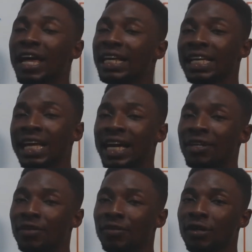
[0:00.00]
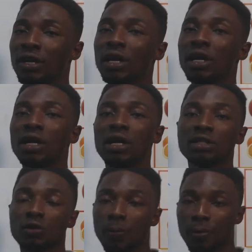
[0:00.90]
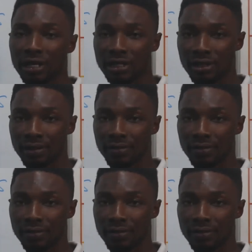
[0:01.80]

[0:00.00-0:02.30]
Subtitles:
any kind of suppression.